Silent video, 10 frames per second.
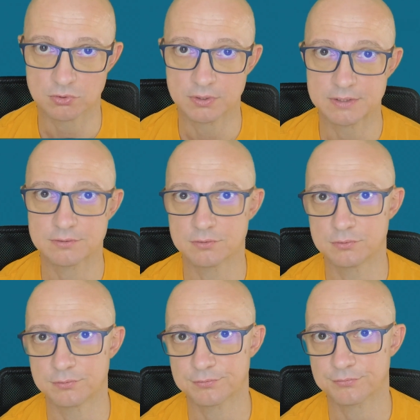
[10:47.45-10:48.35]
it, you
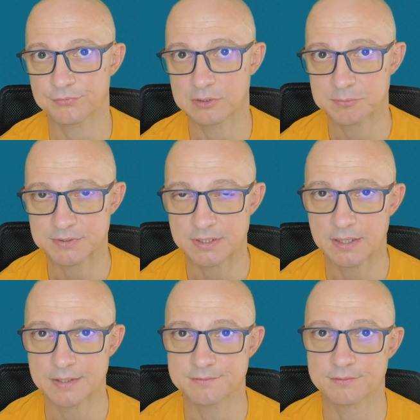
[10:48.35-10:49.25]
use filament
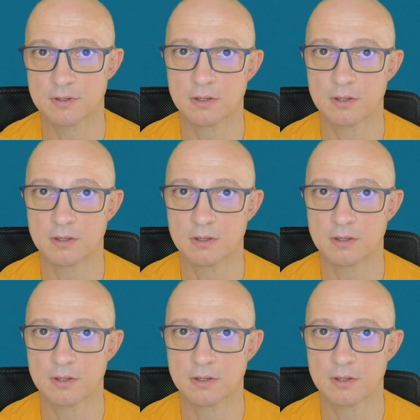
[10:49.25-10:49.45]
guides,